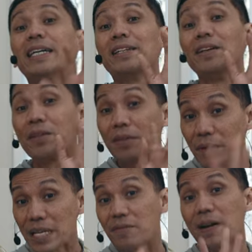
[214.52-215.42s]
The
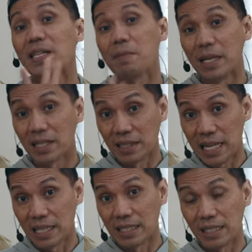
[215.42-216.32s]
three fundamental
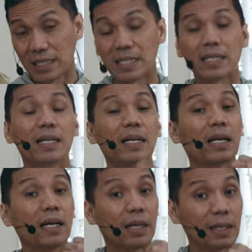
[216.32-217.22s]
nadis,
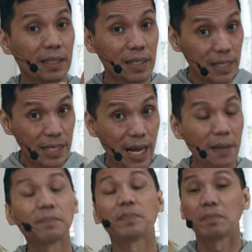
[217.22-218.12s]

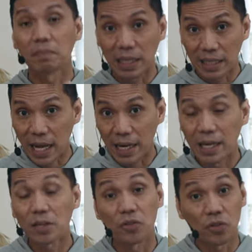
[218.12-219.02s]
Ida,
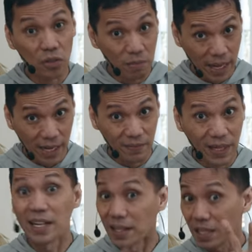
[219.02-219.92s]
Pingala, Sushumna,
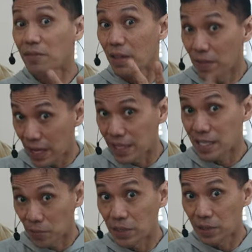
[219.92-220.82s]
and then even
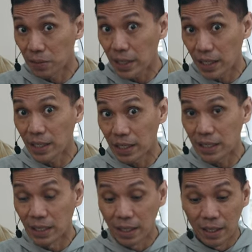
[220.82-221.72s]
this, when you read
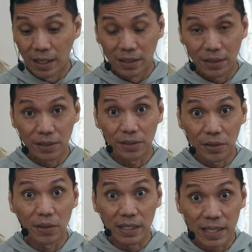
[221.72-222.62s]
at your
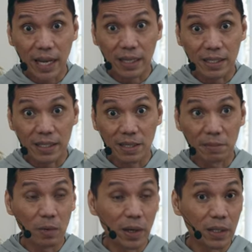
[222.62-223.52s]
yoga text, you
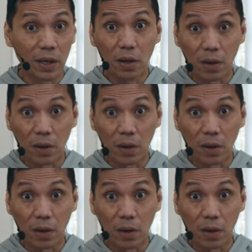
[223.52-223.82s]
may wonder,